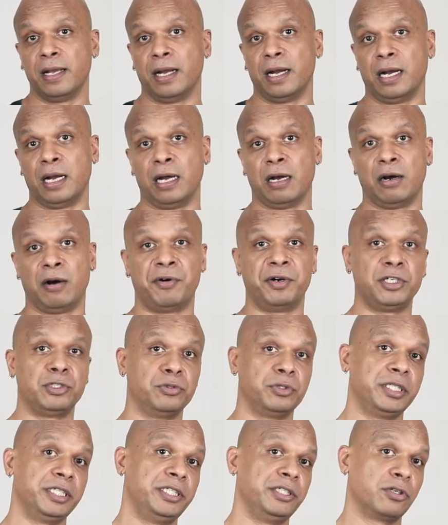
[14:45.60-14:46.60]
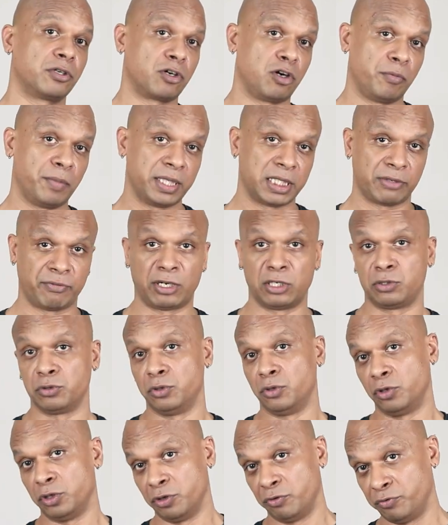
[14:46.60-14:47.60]
I want to read your comment. I want to
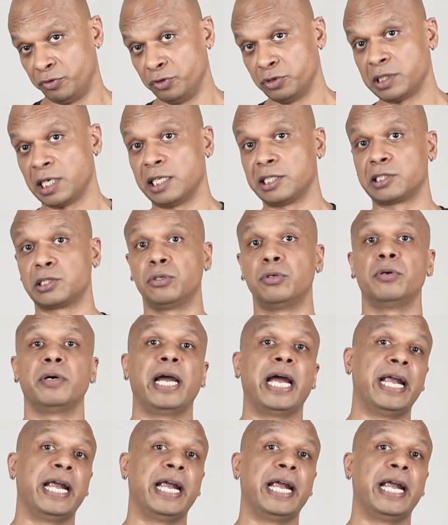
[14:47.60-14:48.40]
know your views also.